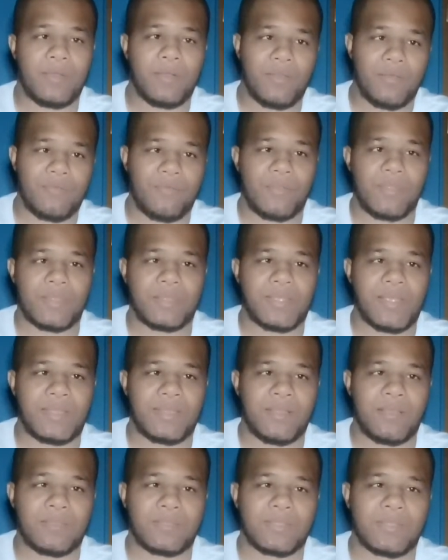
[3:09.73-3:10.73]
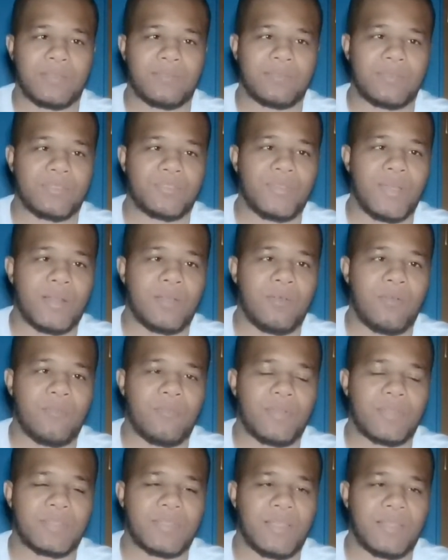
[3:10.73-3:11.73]
Look for the takedowns, because if she's trying to go
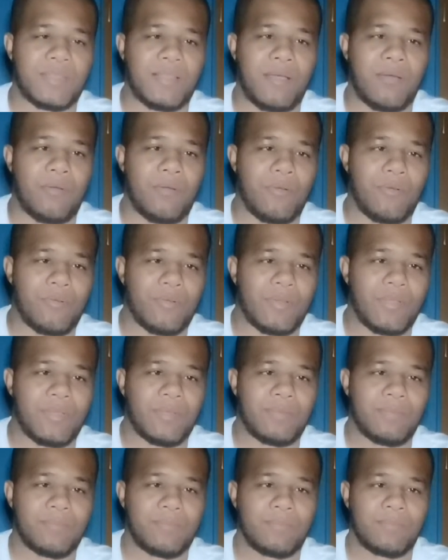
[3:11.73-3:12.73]
for the takedown early,